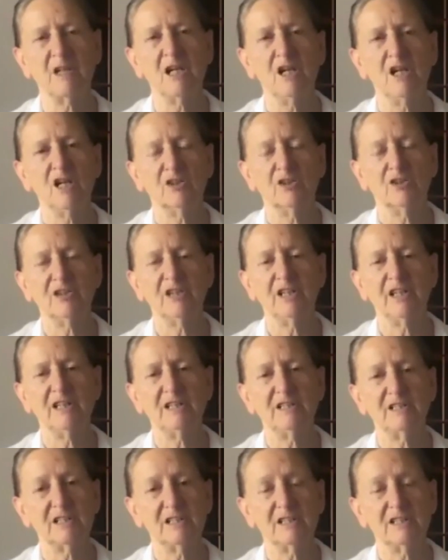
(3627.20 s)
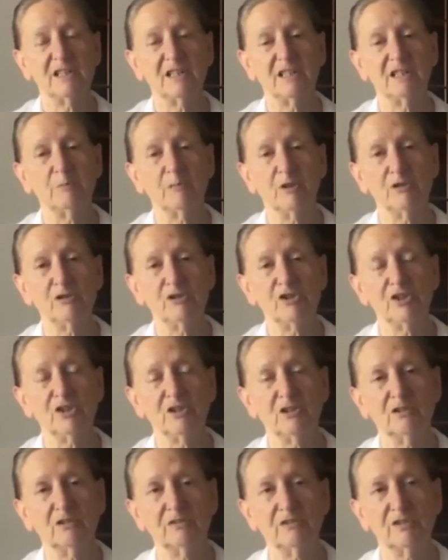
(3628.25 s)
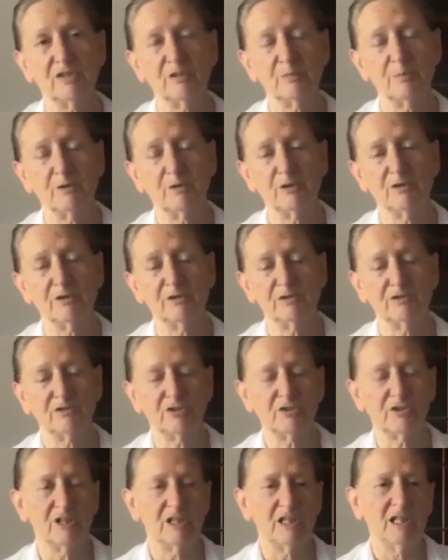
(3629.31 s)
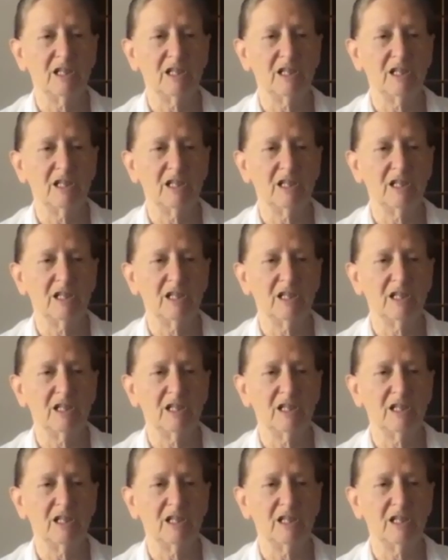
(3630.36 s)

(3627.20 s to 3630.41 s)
created an emotional response.